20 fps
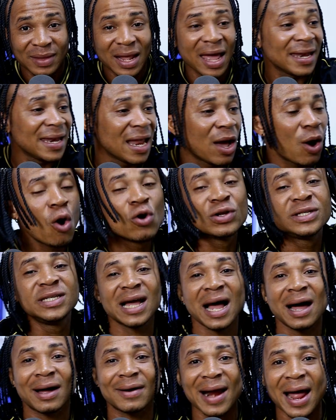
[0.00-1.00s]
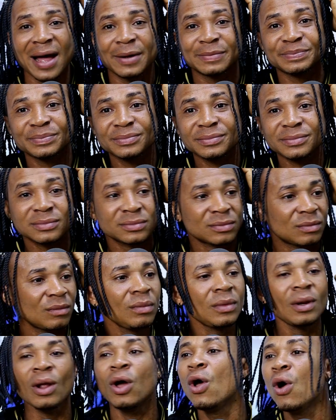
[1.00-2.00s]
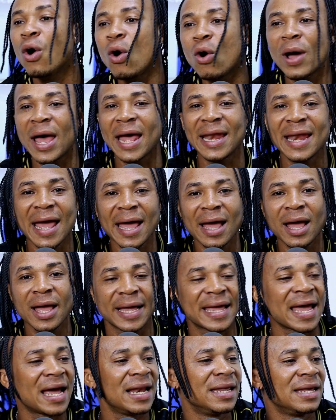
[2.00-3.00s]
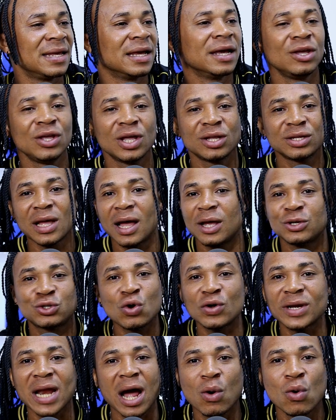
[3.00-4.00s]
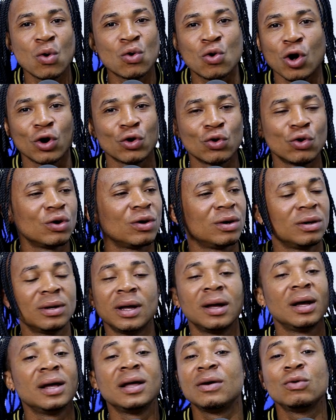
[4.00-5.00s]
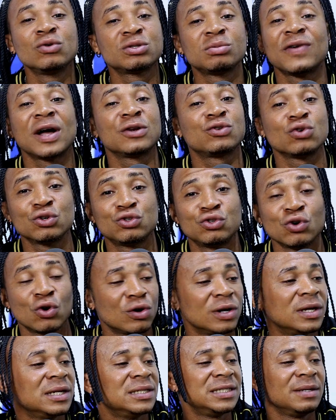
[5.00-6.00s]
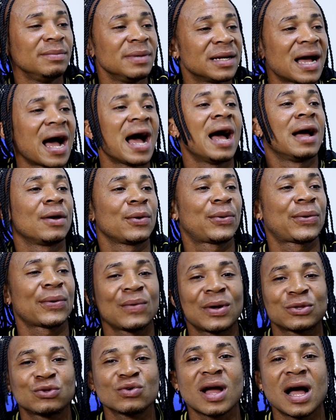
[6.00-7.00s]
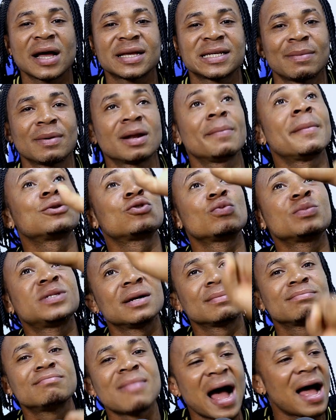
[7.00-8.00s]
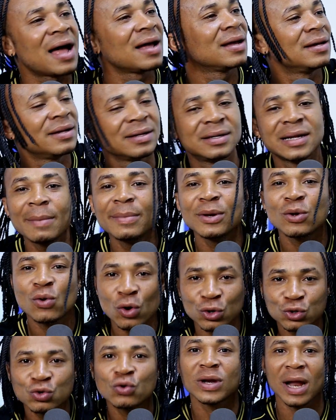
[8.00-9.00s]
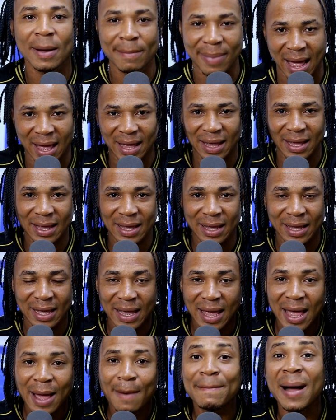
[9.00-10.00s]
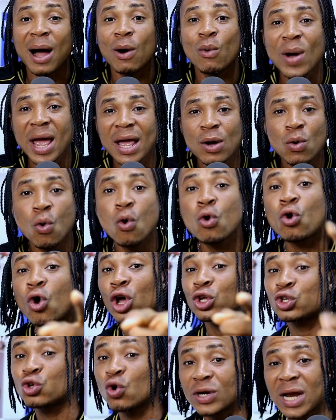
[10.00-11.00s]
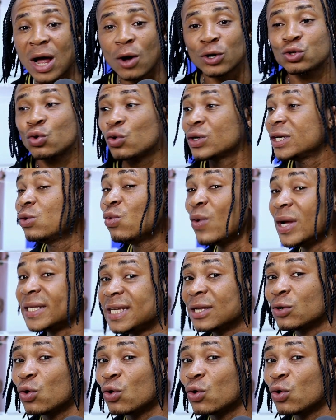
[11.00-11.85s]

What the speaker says: ene oji kakra oh ene eh Kelly show now walk on no people to watch Jimmy car matuka kisa man masum said ba I'm a call show number ba we who call show now so only wait